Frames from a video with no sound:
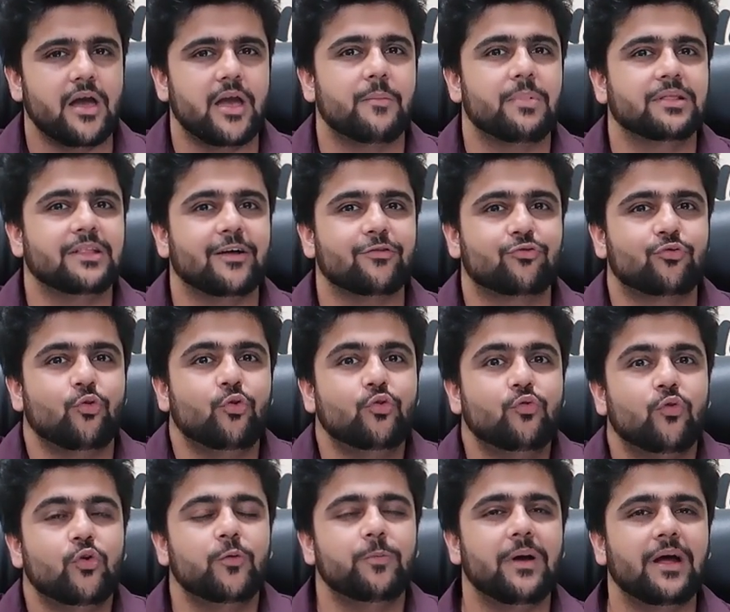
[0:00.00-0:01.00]
One
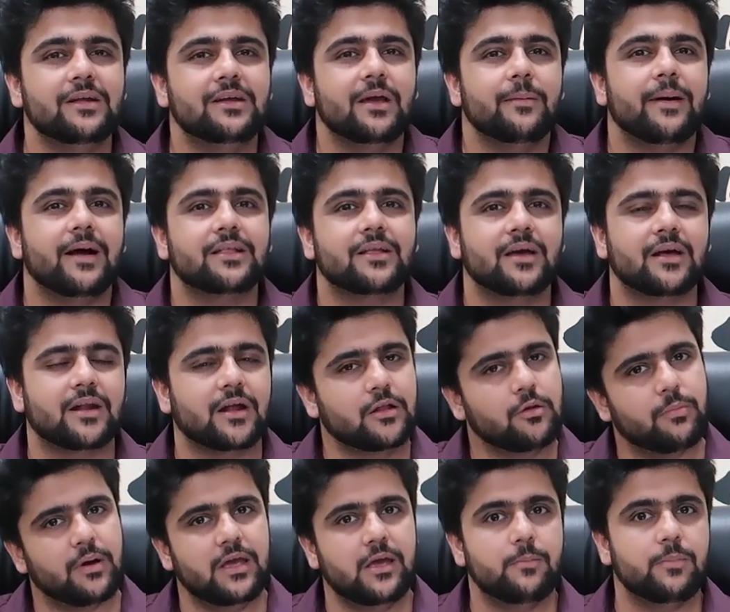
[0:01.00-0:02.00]
person, I is talking
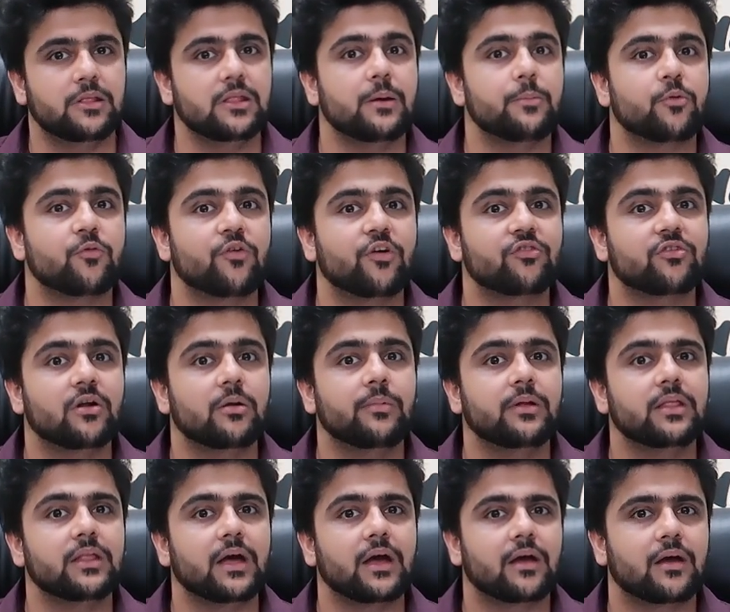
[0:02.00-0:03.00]
while wearing a suit, so
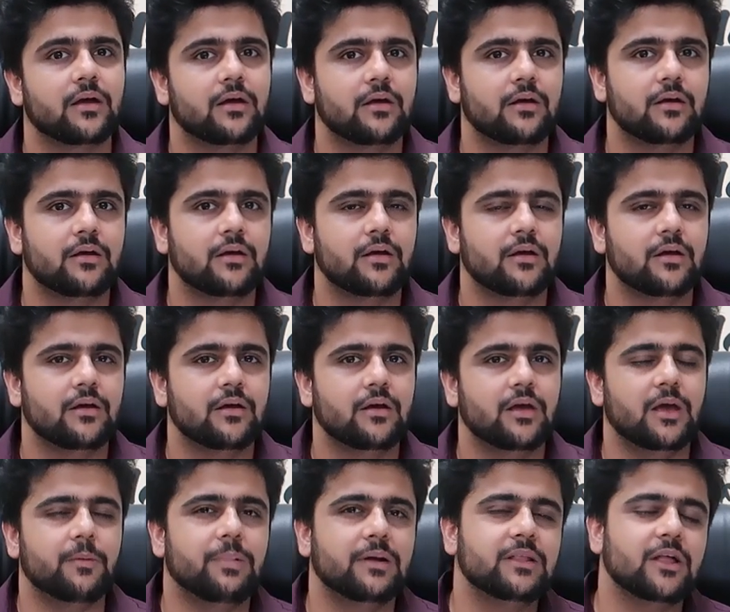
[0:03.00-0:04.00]
this guy is a
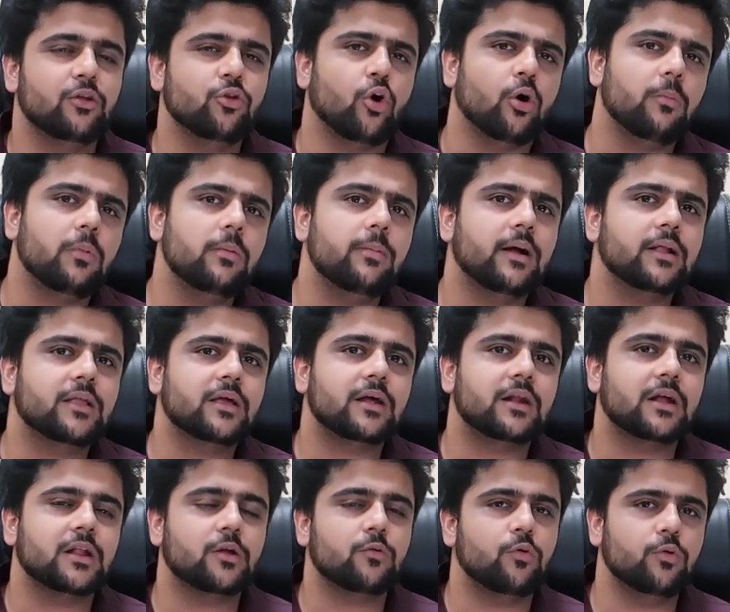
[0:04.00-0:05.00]
professional. Another
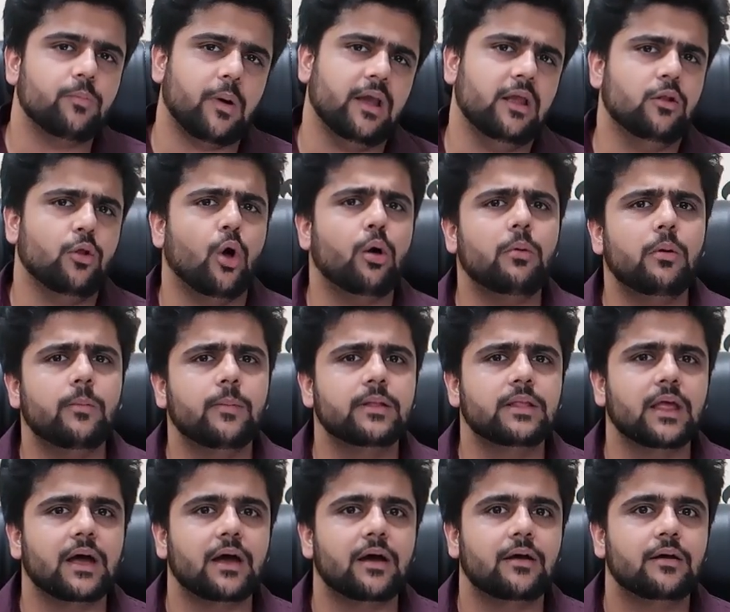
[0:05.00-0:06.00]
person is speaking normally,
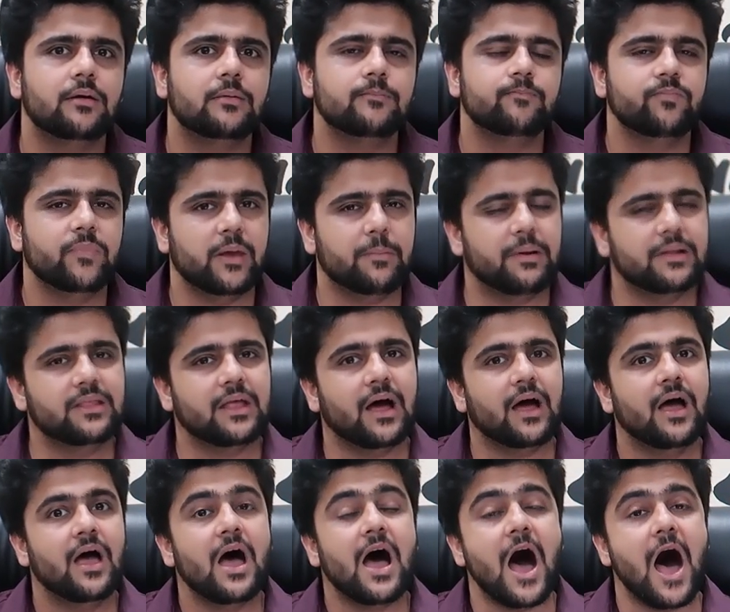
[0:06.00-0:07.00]
so he is just an
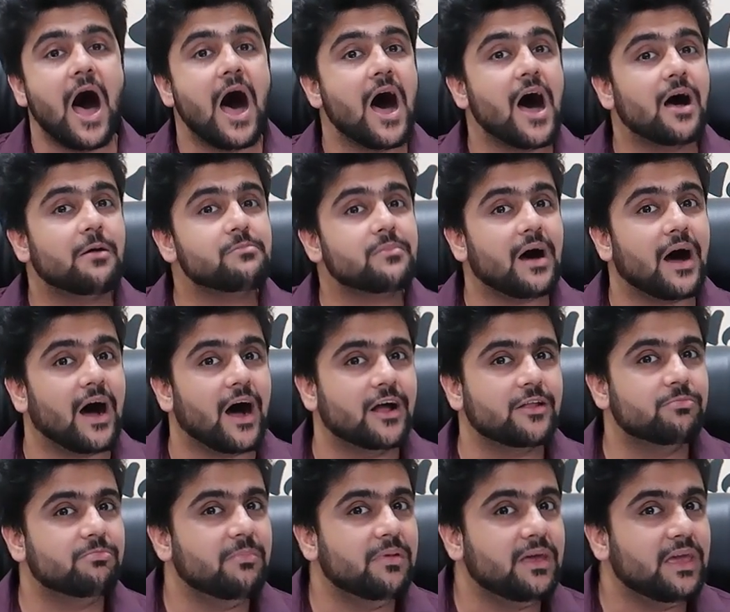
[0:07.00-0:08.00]
ordinary guy.
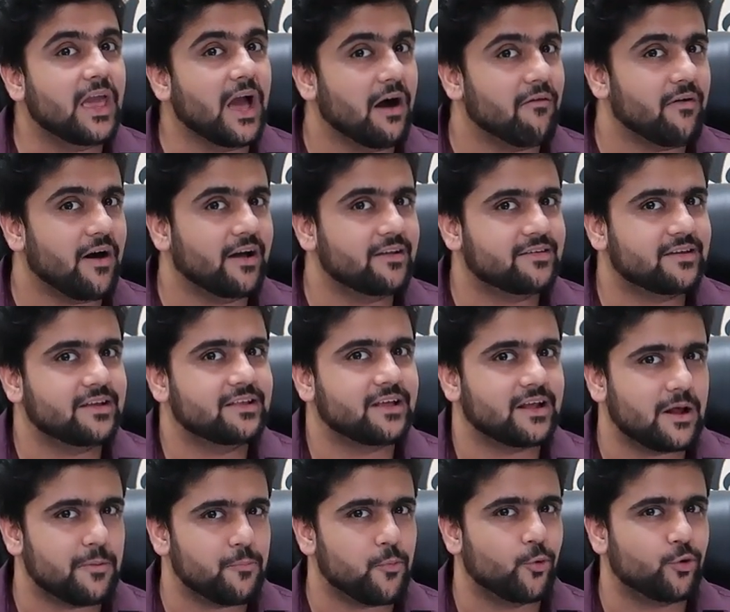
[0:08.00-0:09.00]
One person is
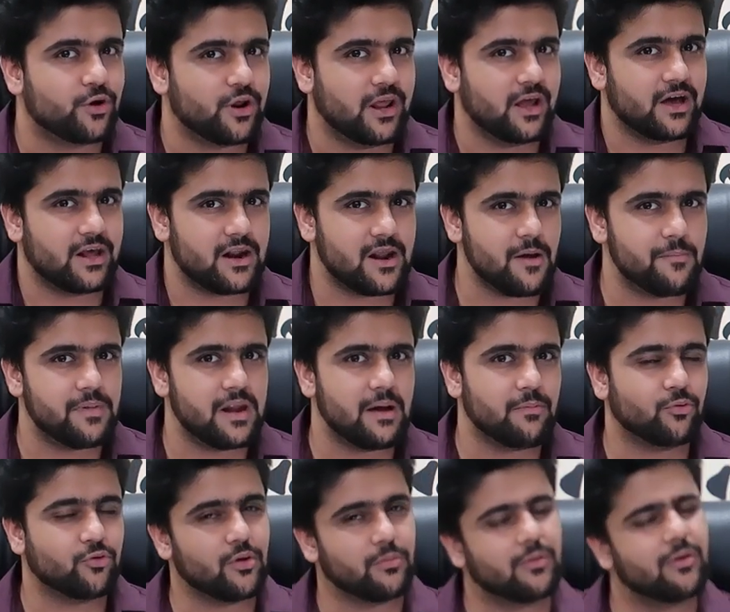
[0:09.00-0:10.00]
portraying the voice of a common
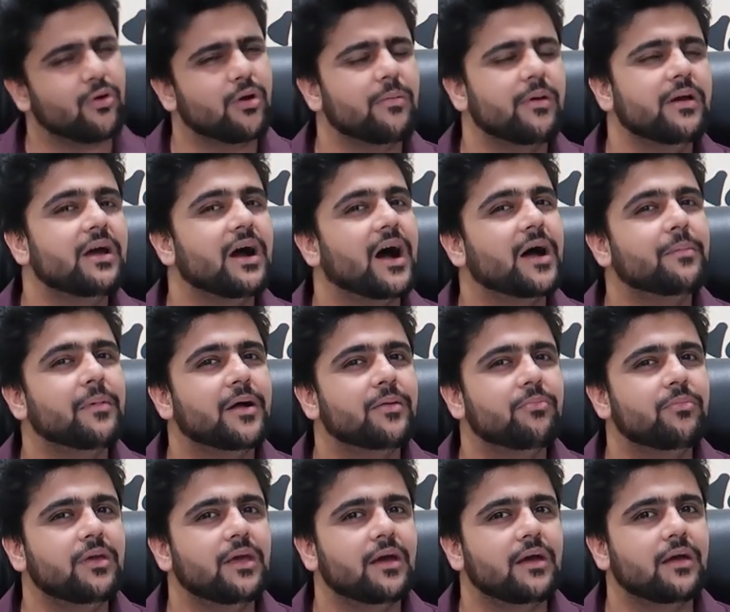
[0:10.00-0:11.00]
man. Since my
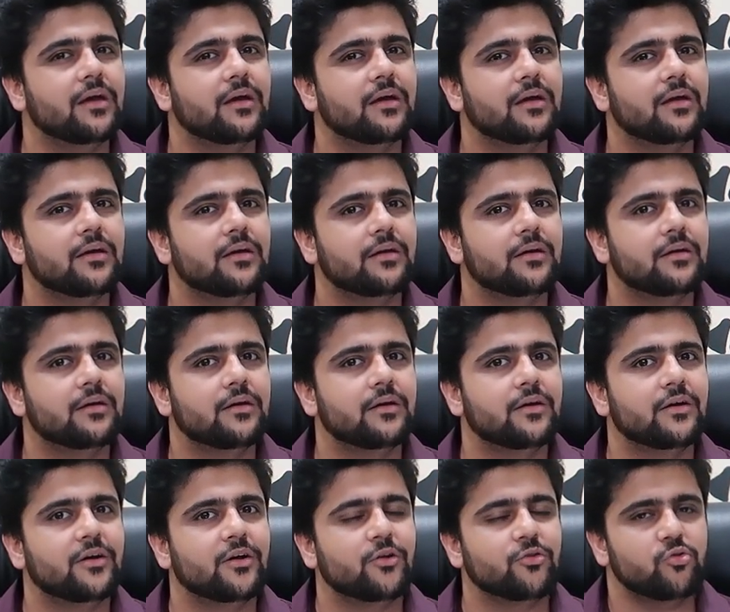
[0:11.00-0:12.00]
brother is an ordinary
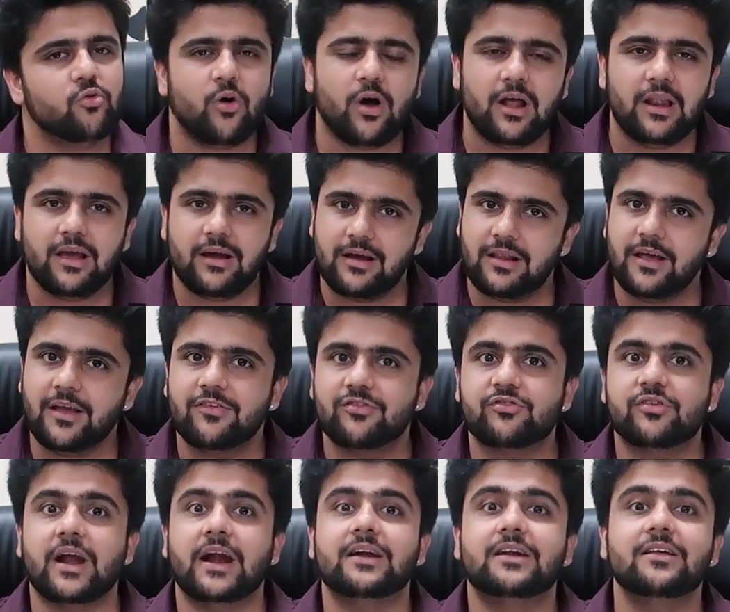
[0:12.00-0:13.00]
person, there are
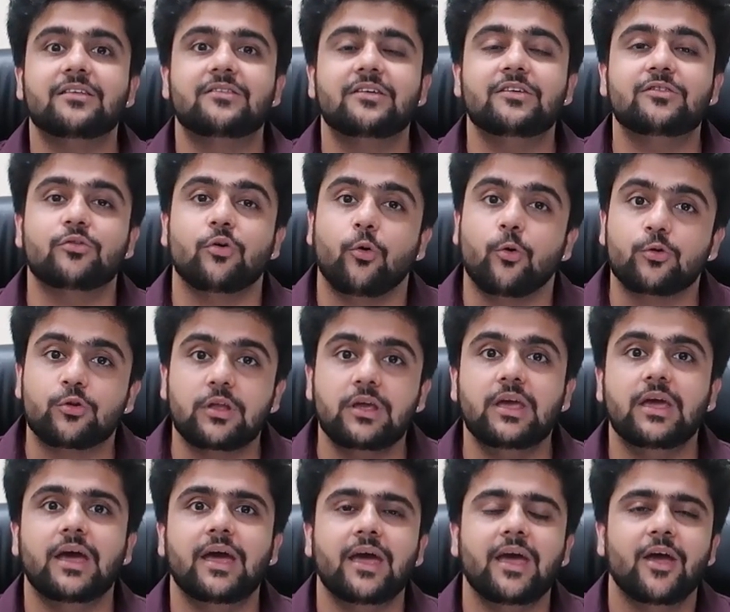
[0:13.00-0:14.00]
different strategies
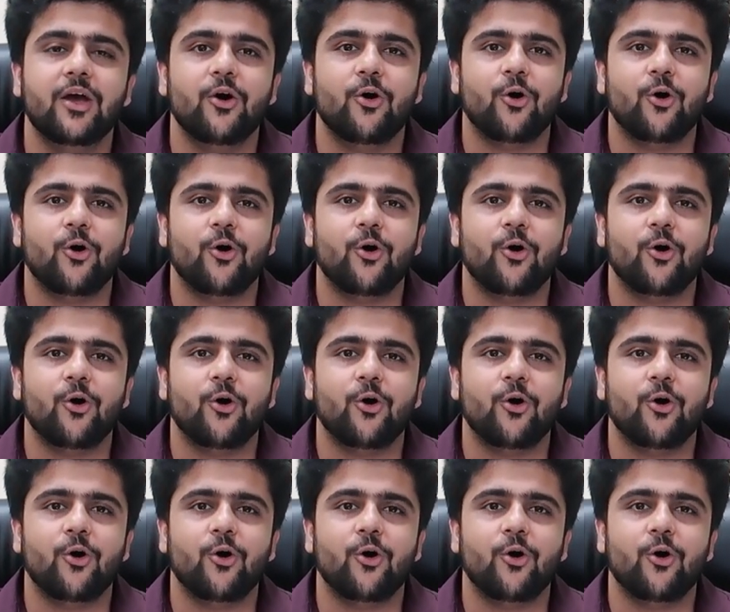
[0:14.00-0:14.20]
involved.